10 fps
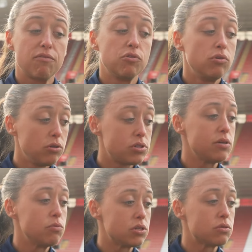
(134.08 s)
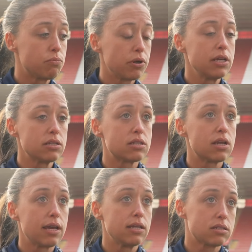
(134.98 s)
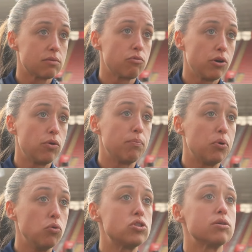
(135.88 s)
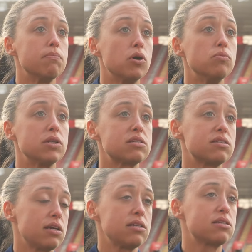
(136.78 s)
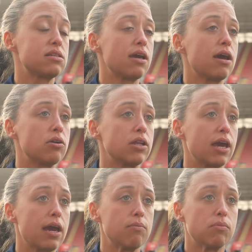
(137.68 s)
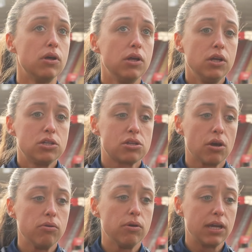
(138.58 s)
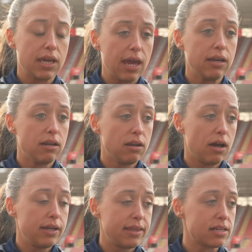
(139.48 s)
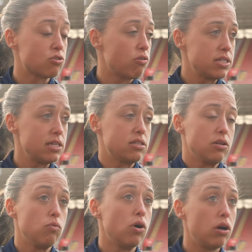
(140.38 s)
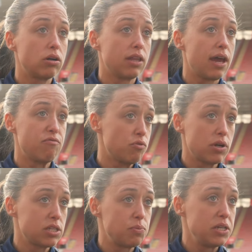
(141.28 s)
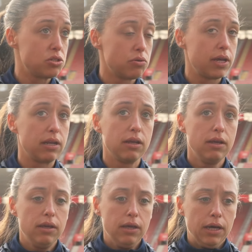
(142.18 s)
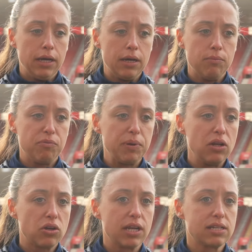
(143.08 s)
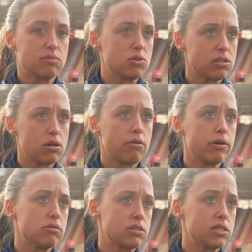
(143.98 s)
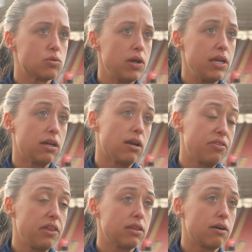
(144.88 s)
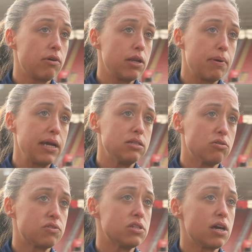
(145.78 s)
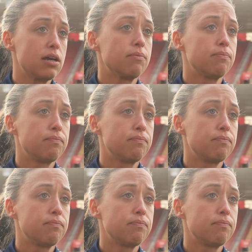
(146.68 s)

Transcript: Yeah, I thought Lucy was brilliant today in some real important moments to take the sting out of the game. So, again, like that's credit to the work that everyone's been doing. Um, we've been looking at some scenarios this week, and I think that really paid off today.